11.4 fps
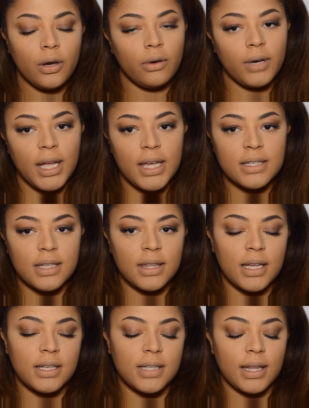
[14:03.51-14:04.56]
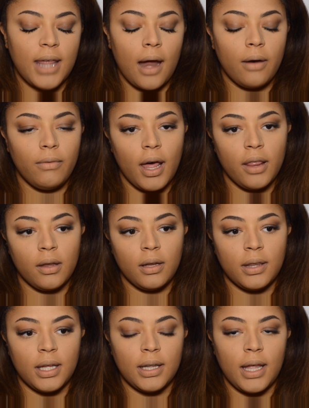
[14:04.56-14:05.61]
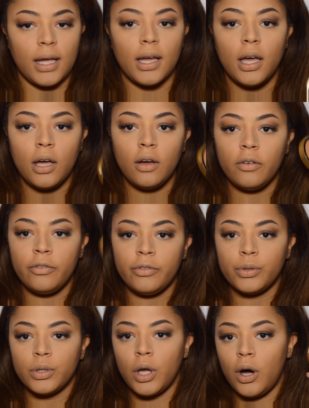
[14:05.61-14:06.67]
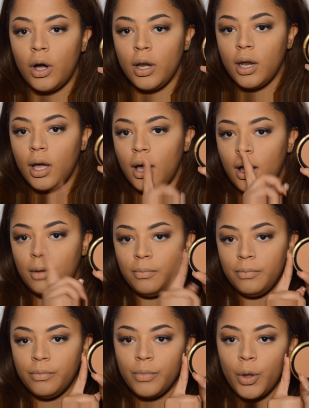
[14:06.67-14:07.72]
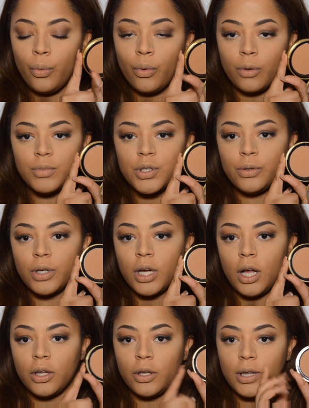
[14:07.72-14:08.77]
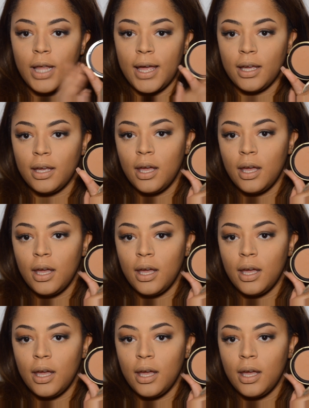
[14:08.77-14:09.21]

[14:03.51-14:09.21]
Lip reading: grays and things like that, rather than like full-on warm tone color like